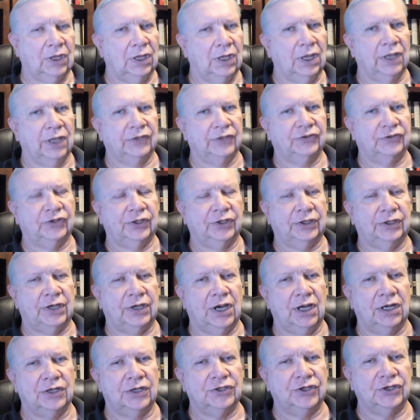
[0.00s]
As
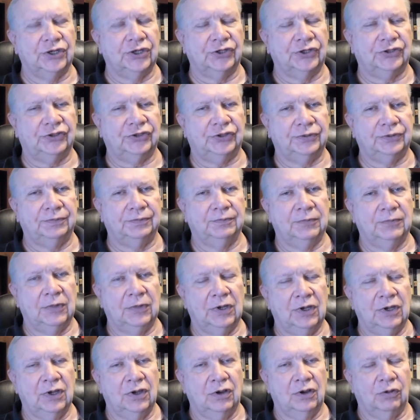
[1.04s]
psychologists,
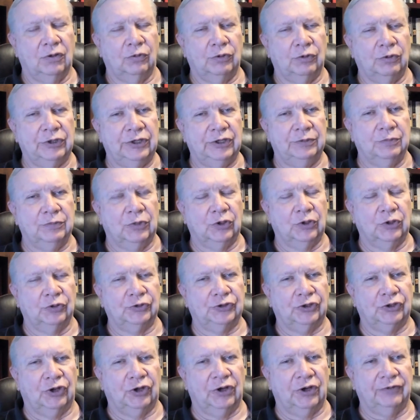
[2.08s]
we most
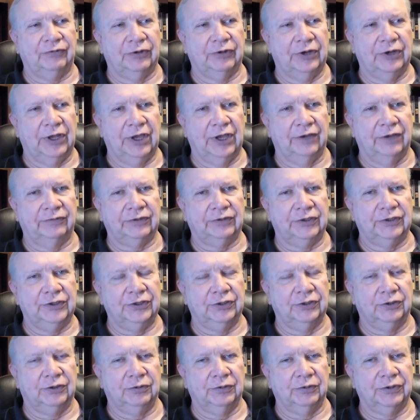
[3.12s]
often have to
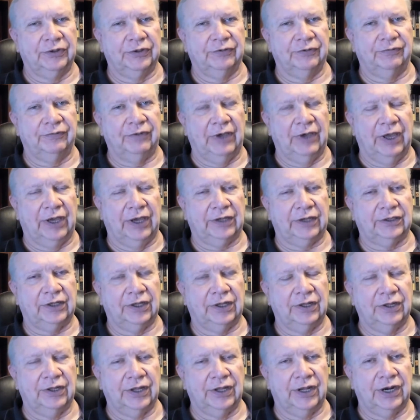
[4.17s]
deal with the fact
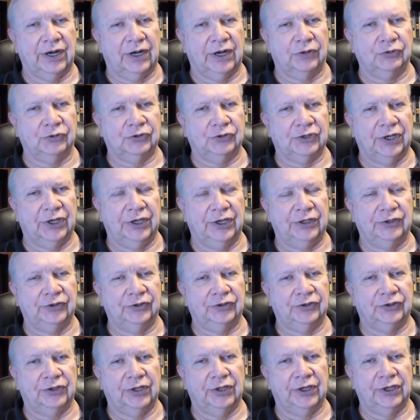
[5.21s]
that
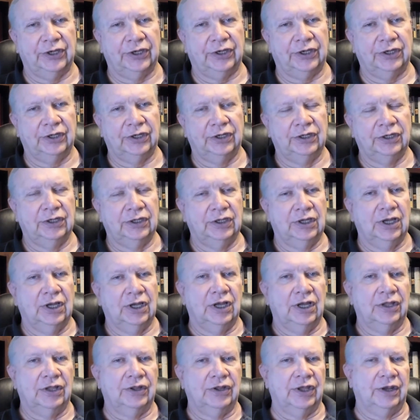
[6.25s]
outsiders think
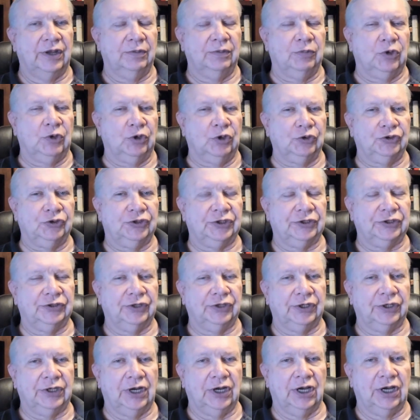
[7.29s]
that most
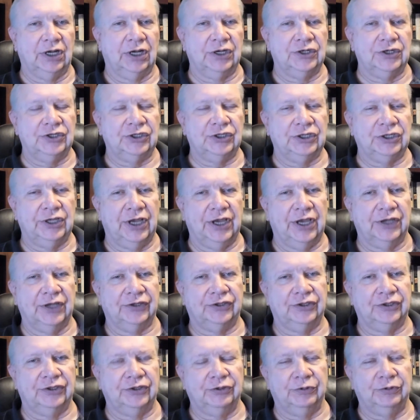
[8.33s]
psychology has
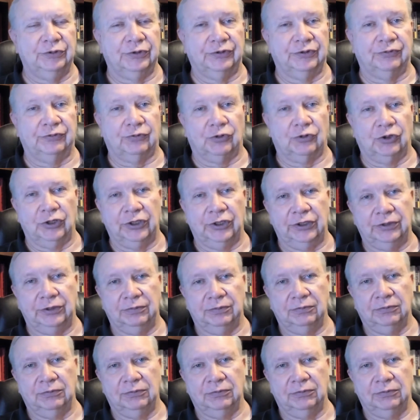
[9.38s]
to do with Freud.